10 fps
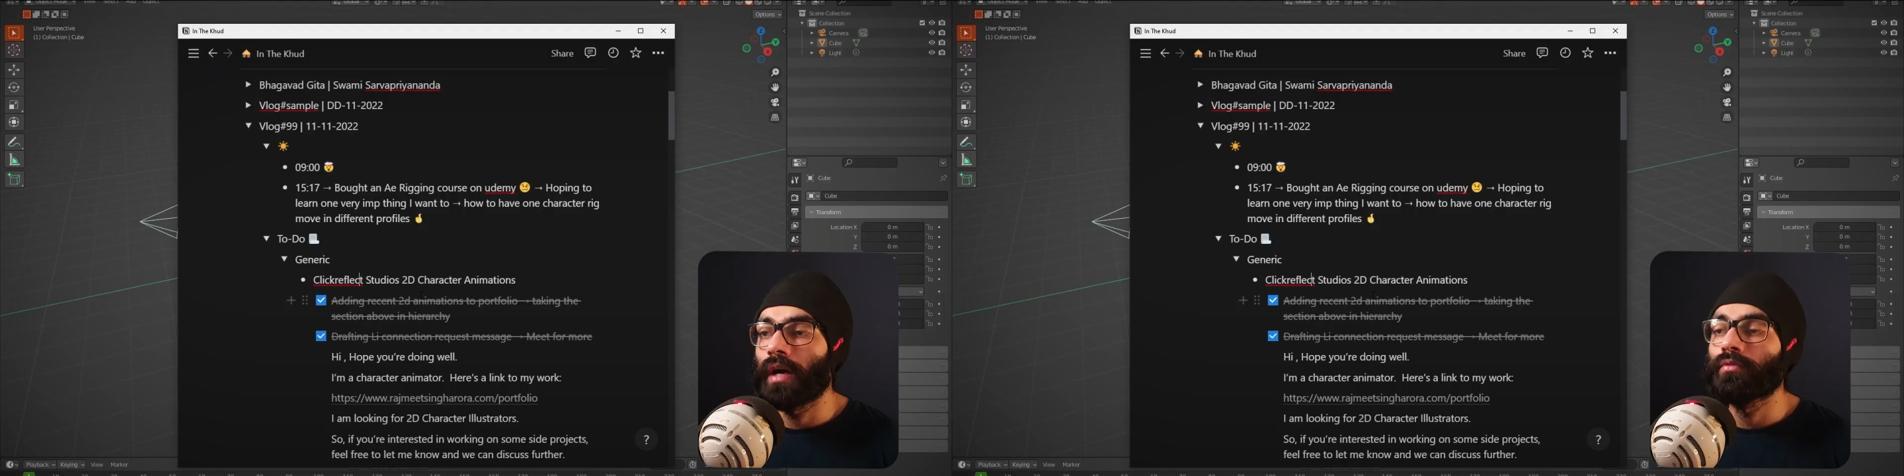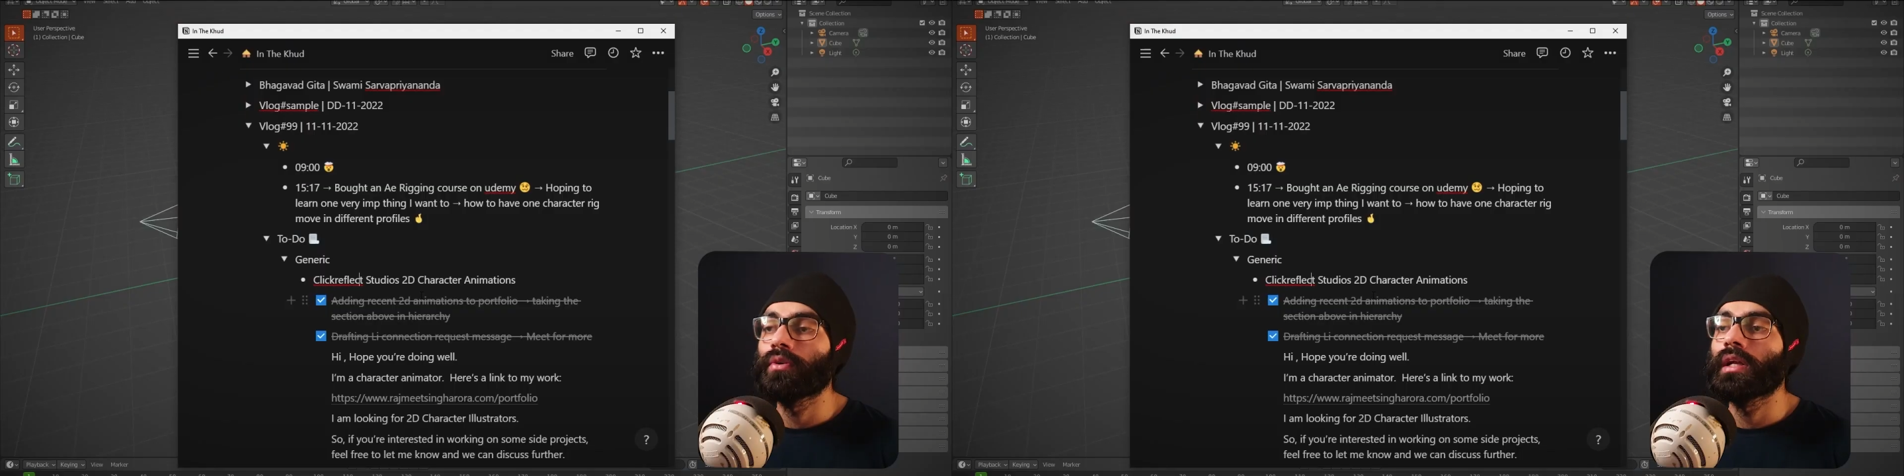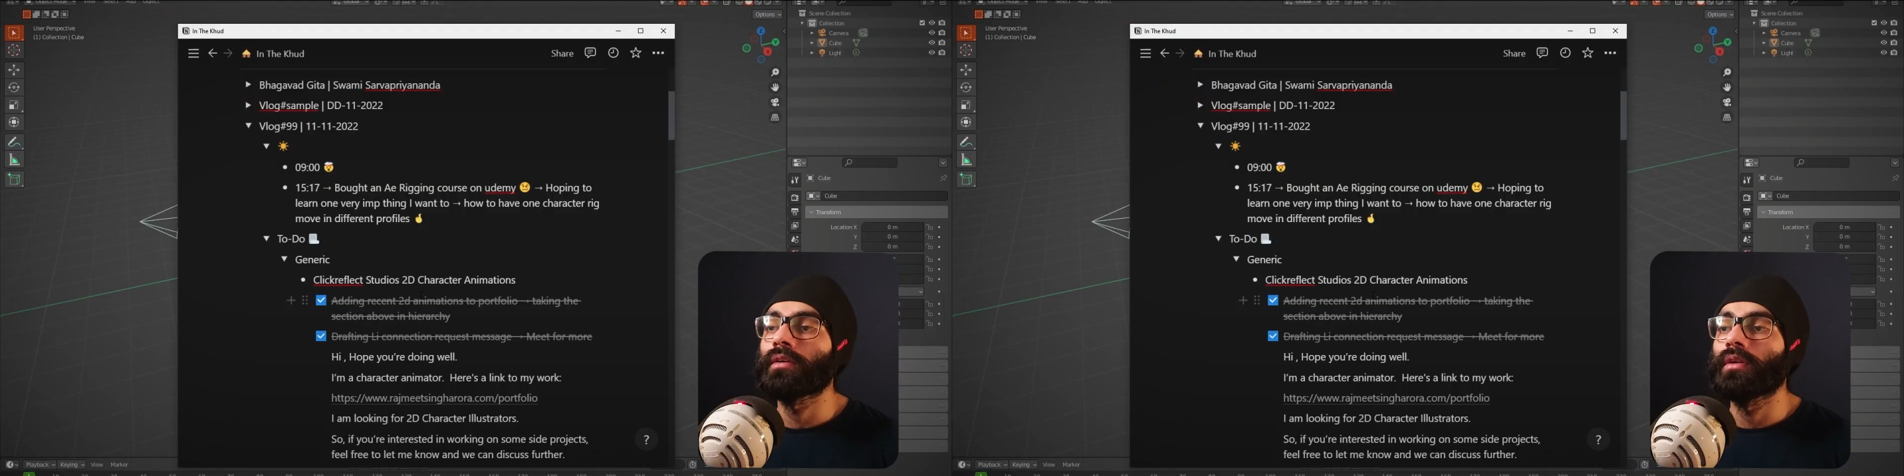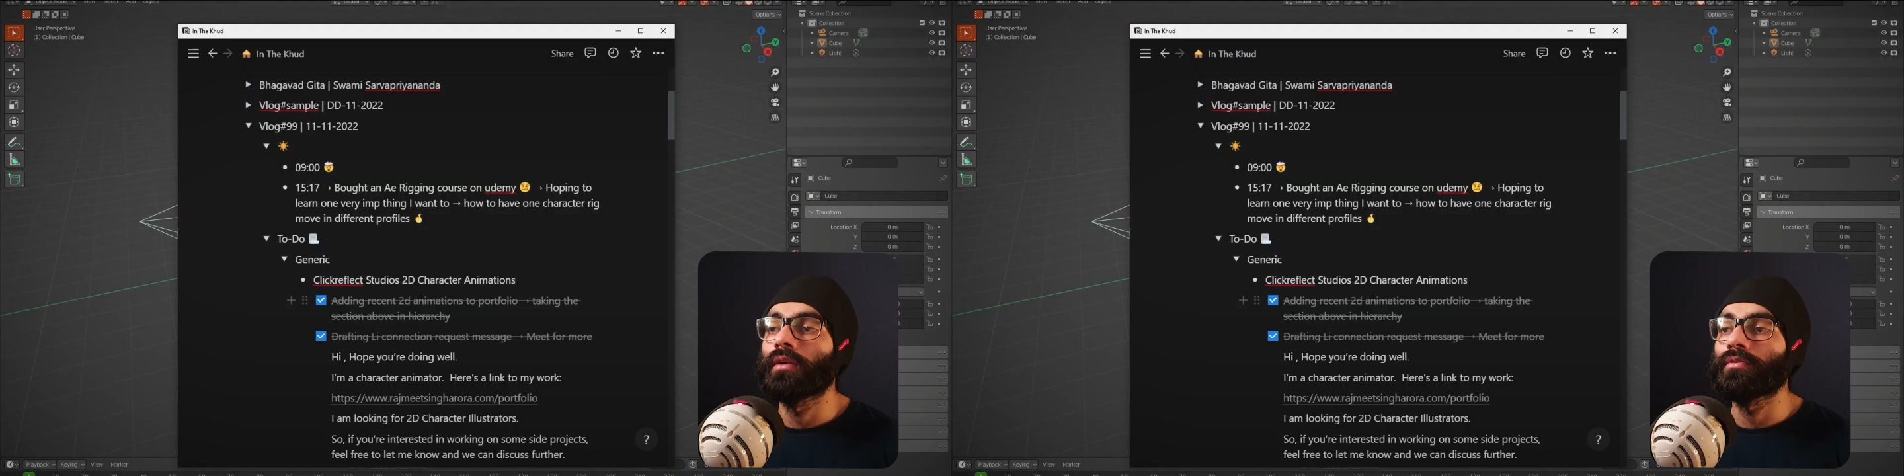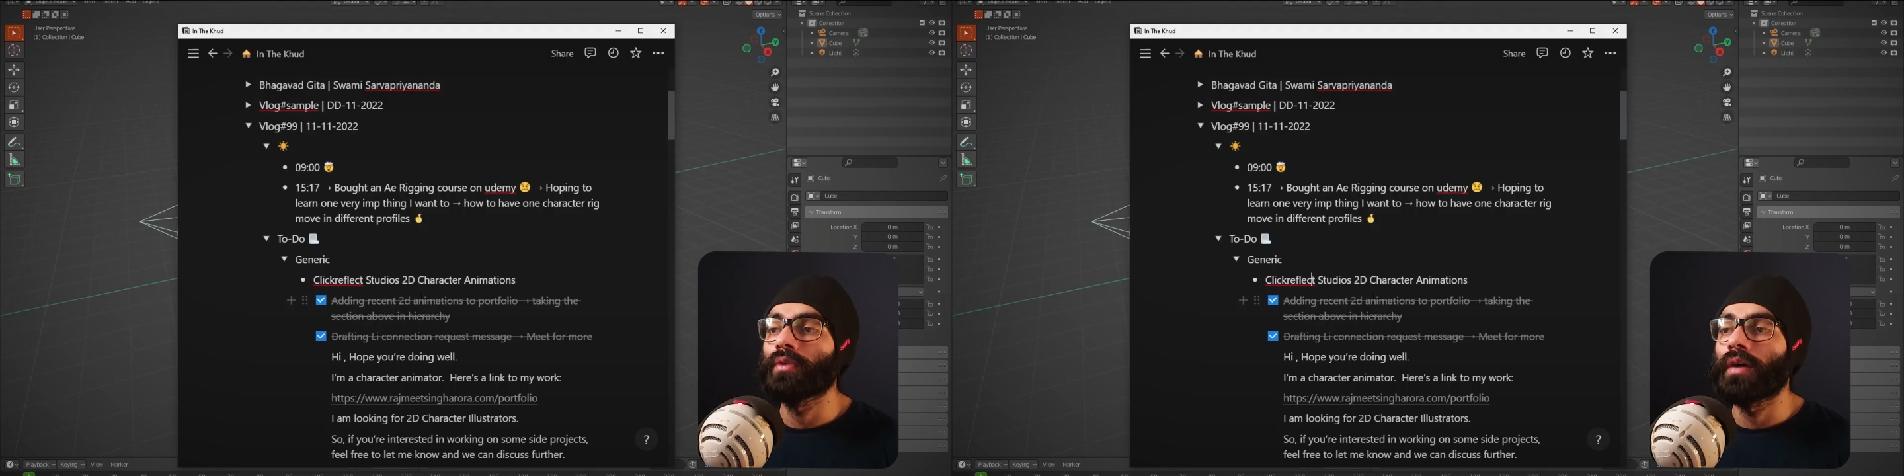I would
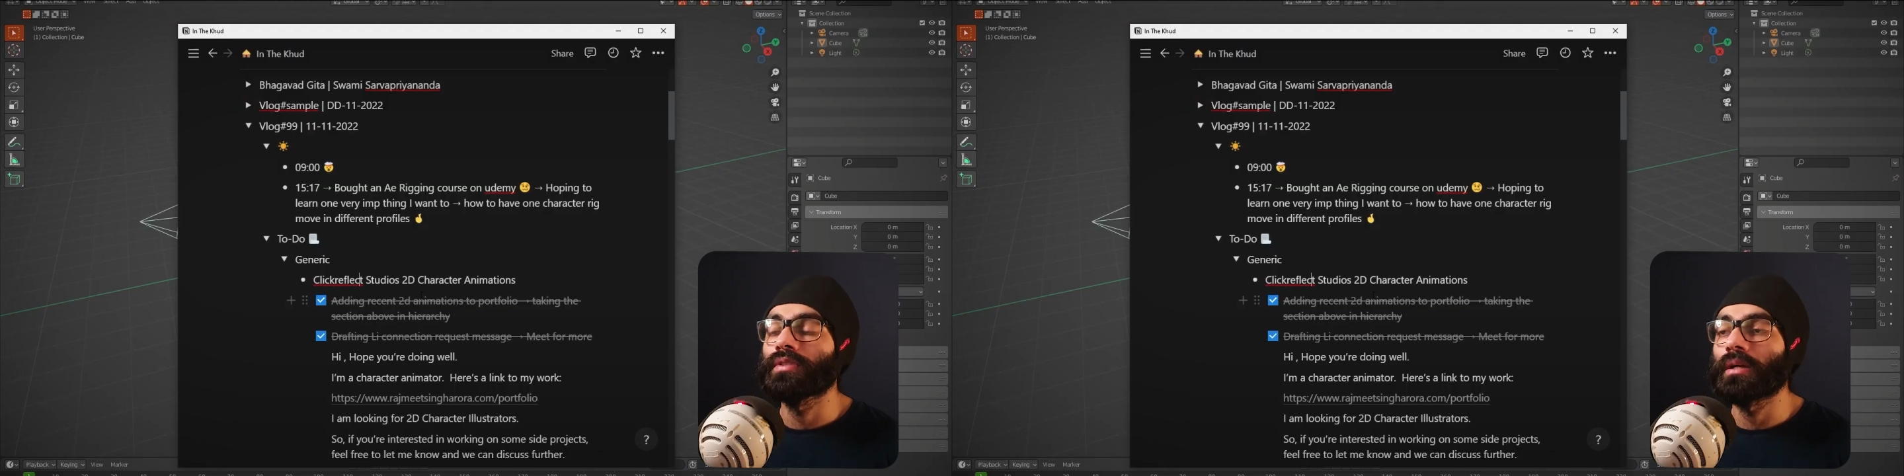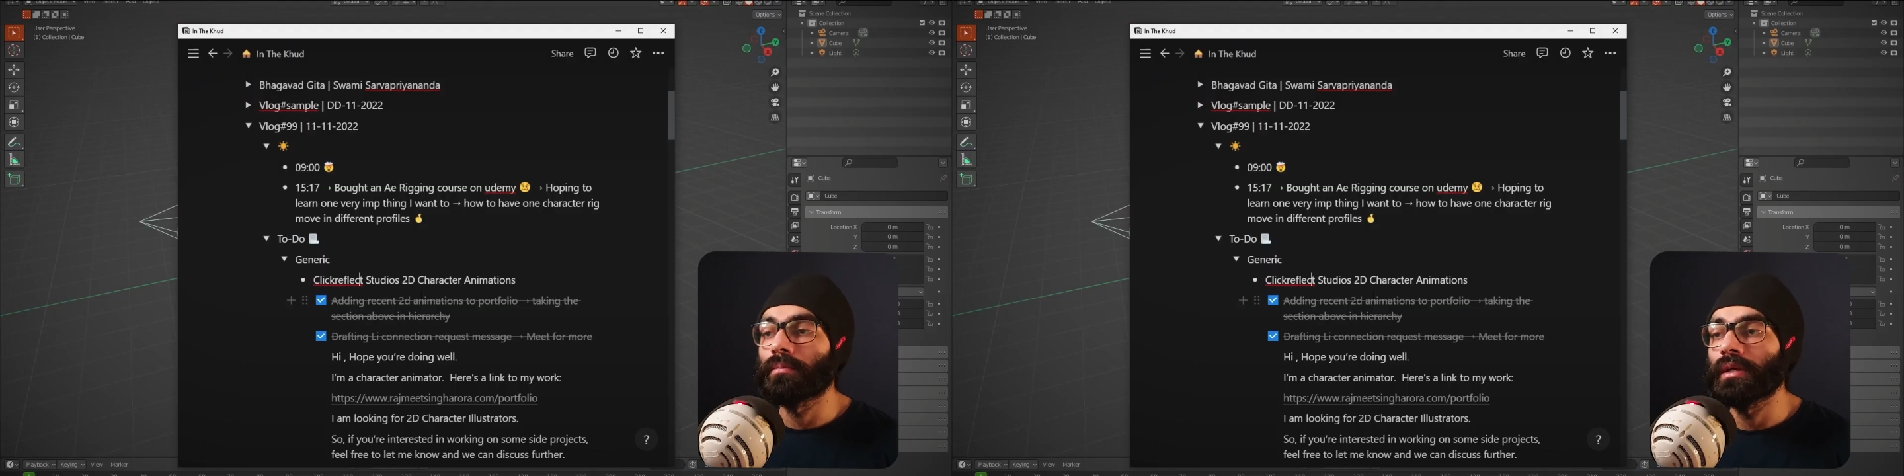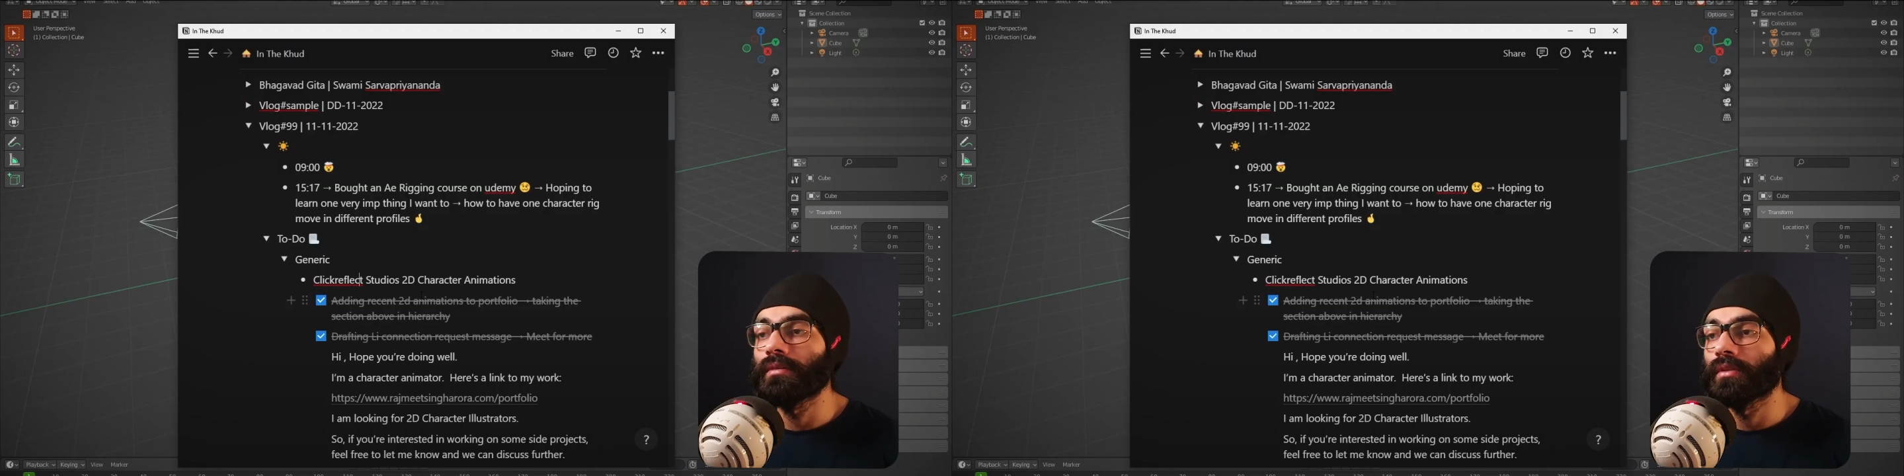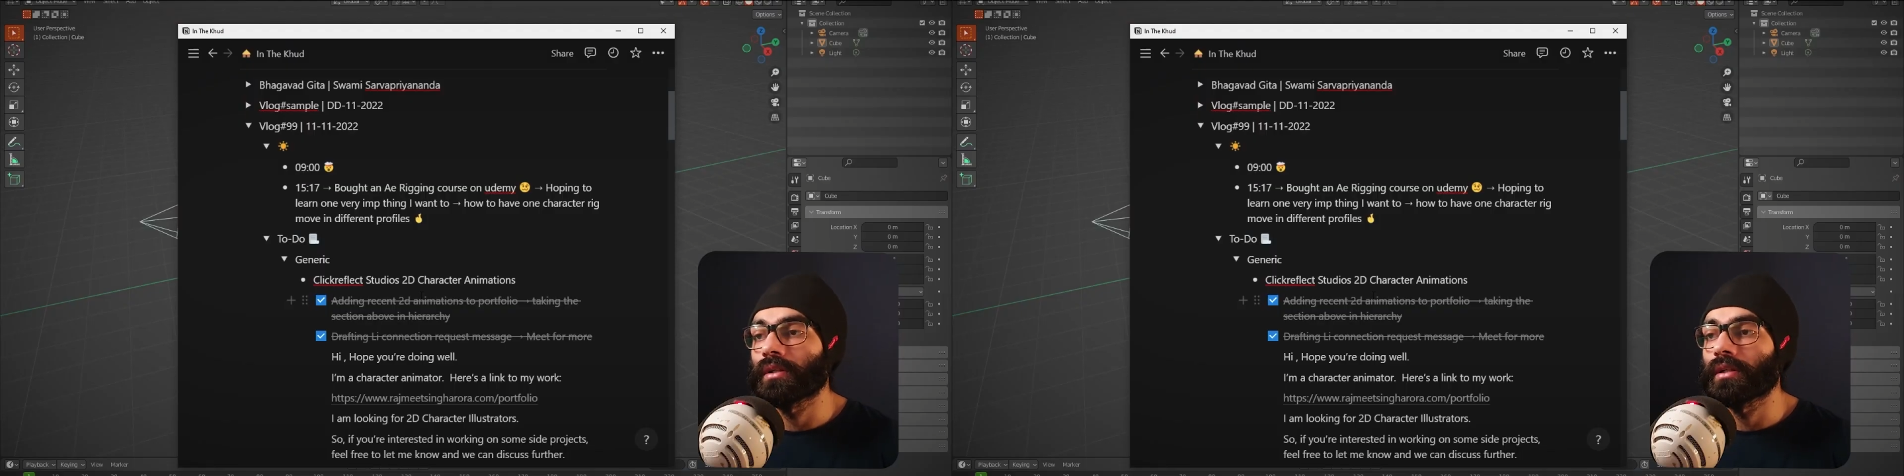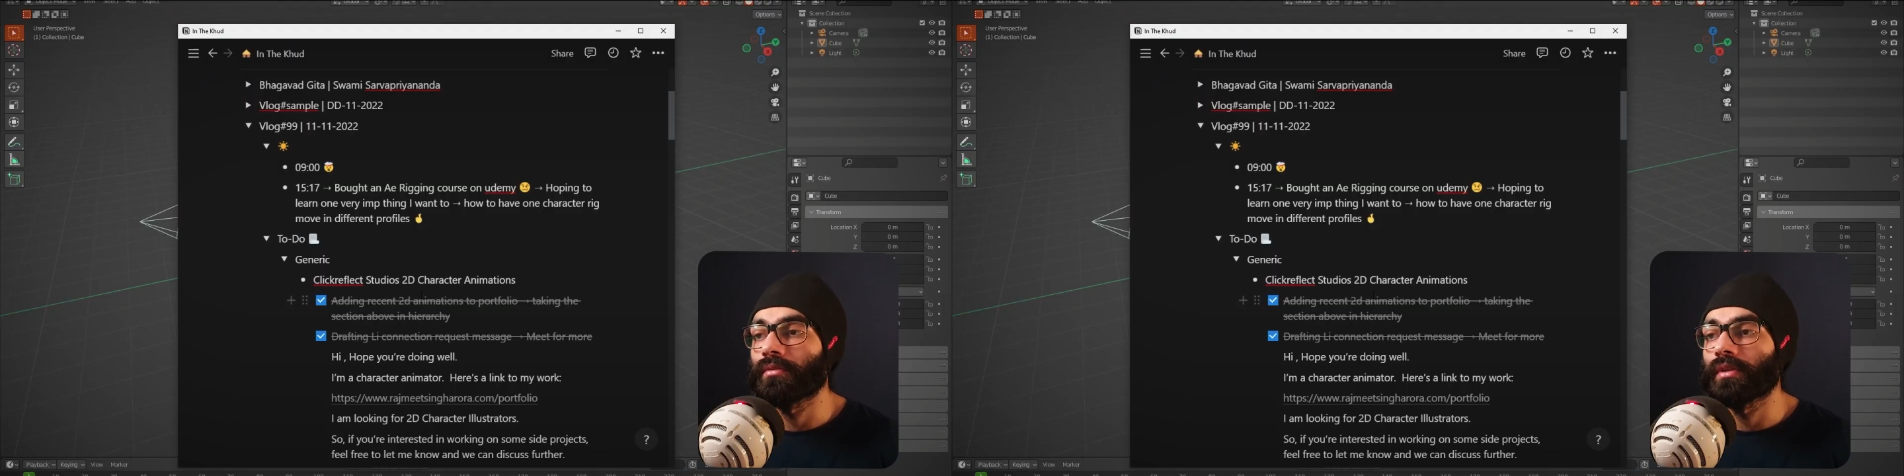love to have somebody working